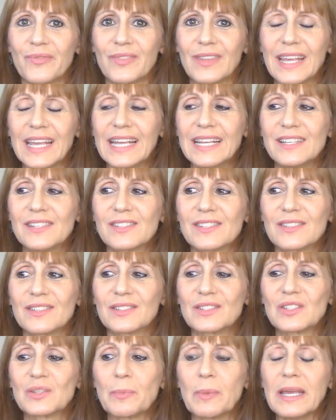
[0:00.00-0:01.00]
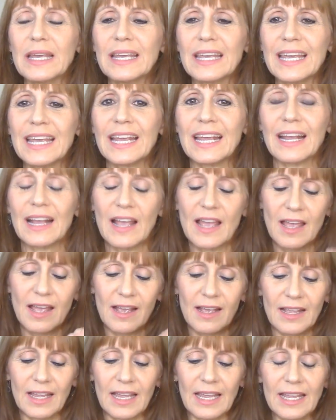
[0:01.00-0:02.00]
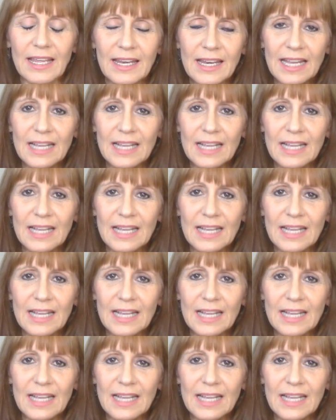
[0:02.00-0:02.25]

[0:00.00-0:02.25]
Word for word: he's speaking in